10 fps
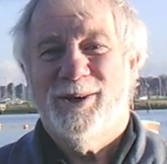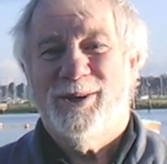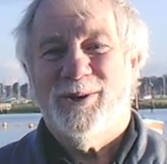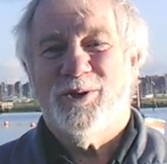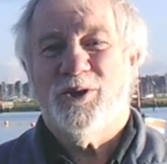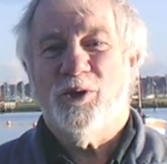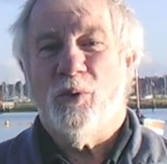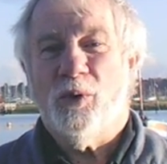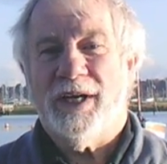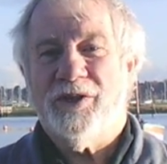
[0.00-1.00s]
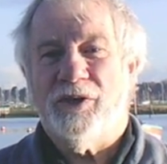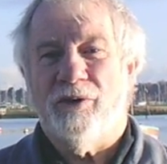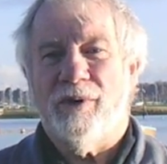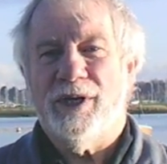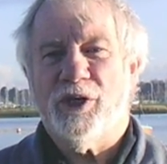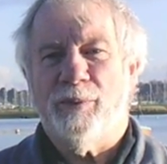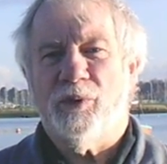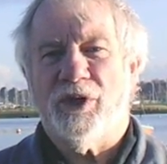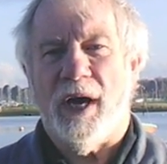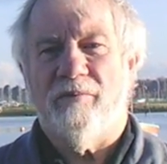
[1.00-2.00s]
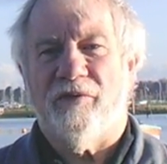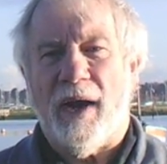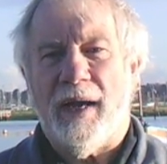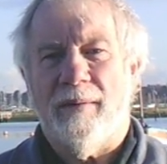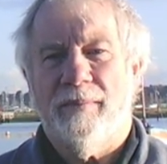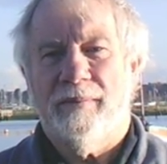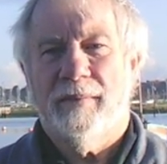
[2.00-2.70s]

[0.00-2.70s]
To do all this in a reasonable time frame,